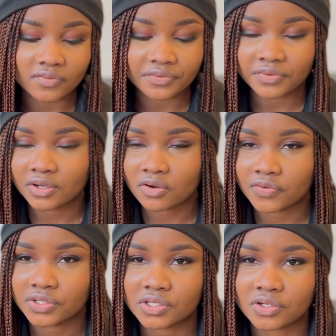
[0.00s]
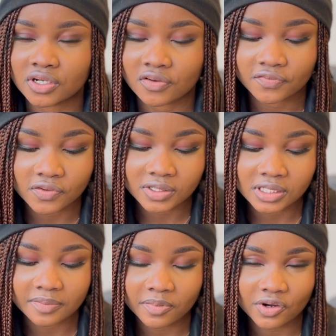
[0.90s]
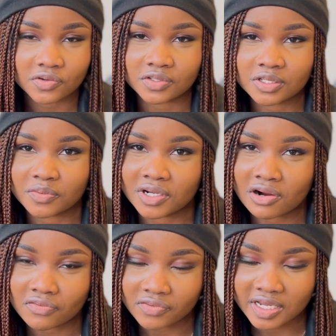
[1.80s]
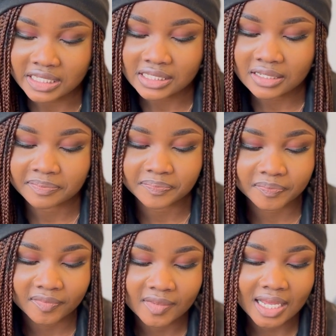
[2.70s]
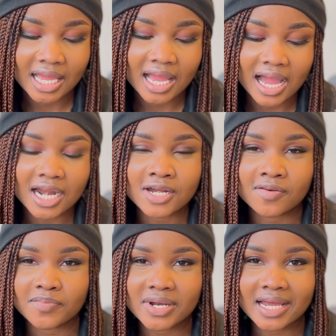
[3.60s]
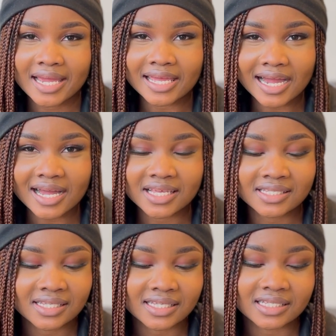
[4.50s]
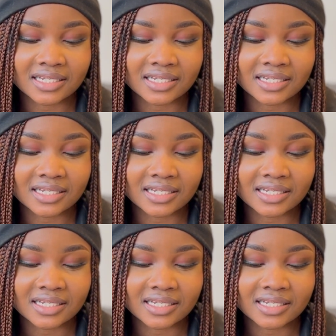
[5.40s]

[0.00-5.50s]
living of £640 without rent. At number 9, guys, is